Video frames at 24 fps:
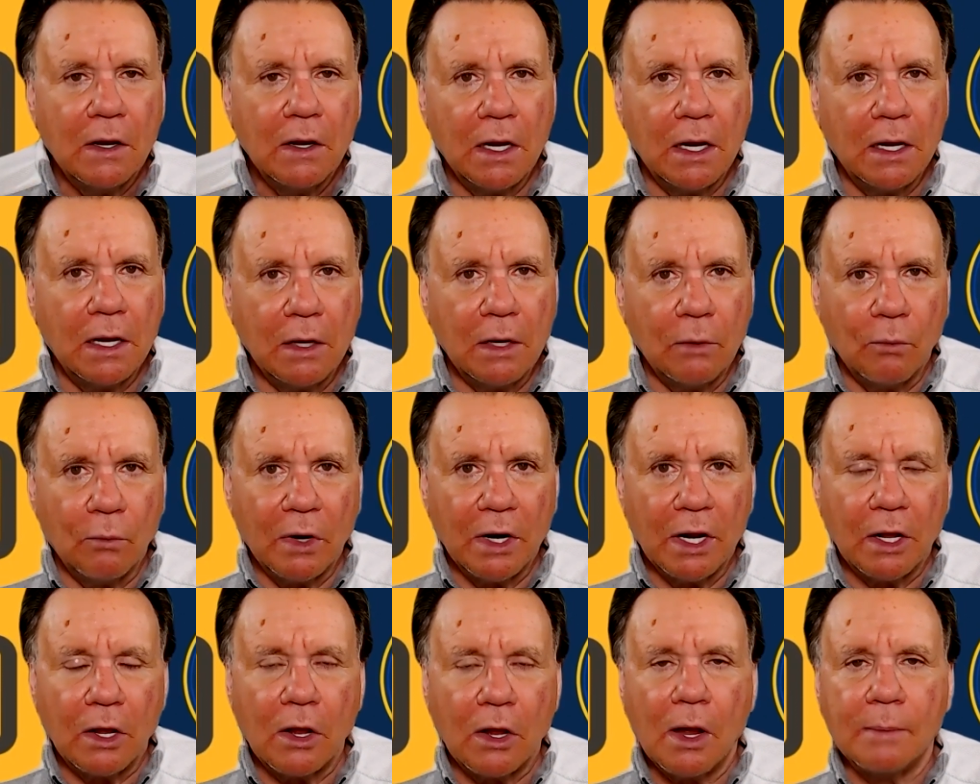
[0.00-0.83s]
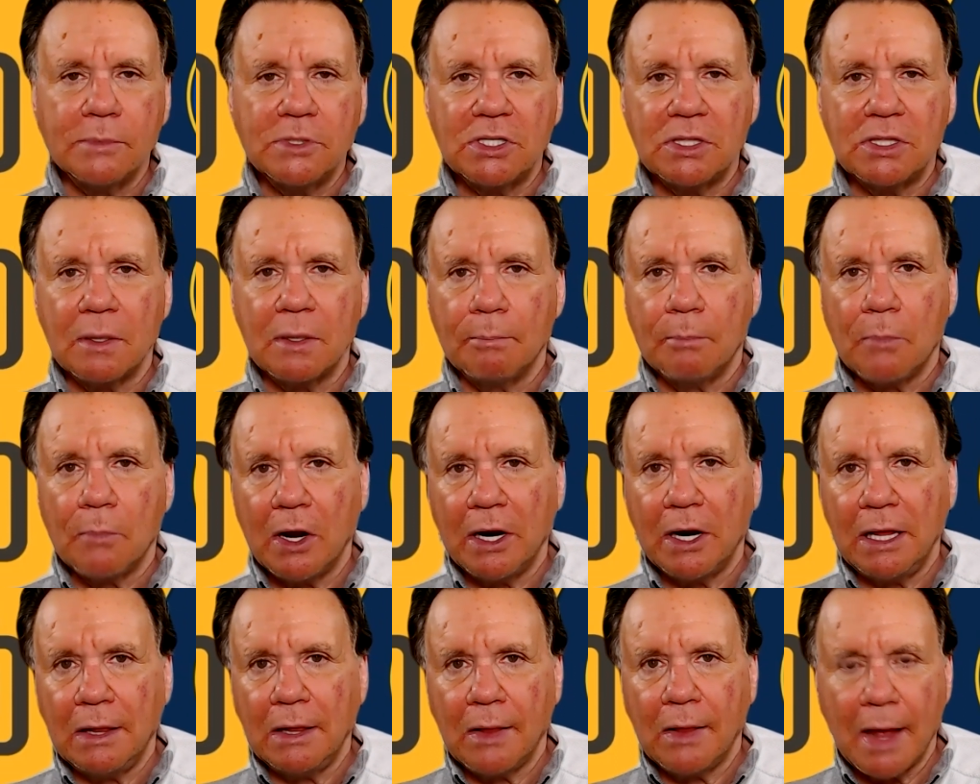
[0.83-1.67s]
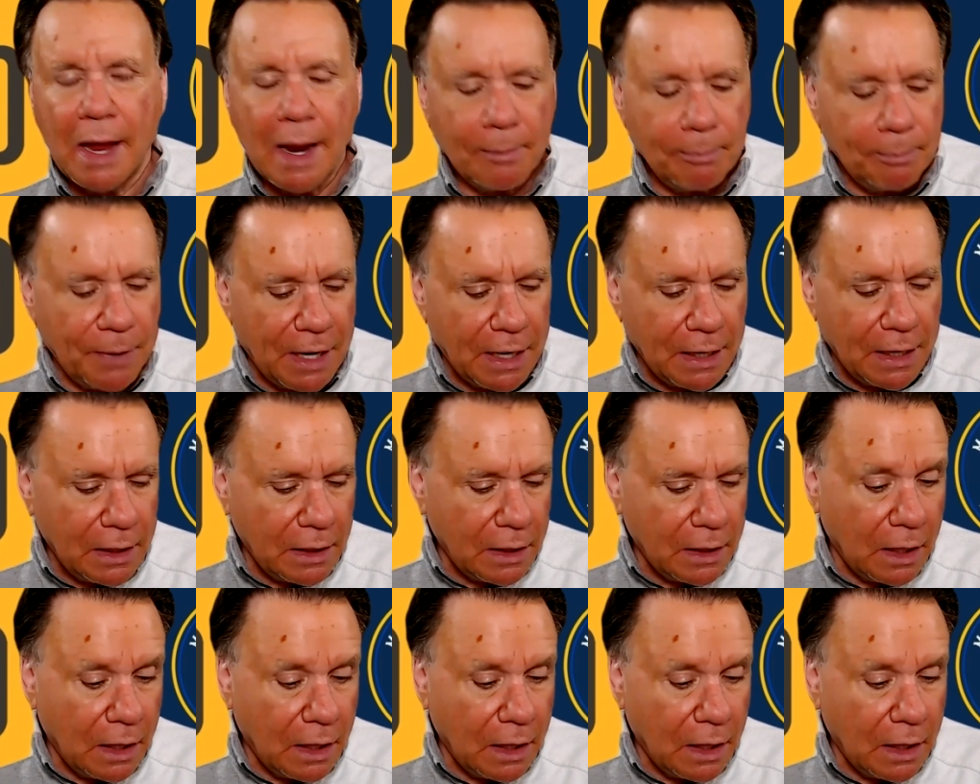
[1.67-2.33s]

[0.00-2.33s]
And when it comes to money line betting,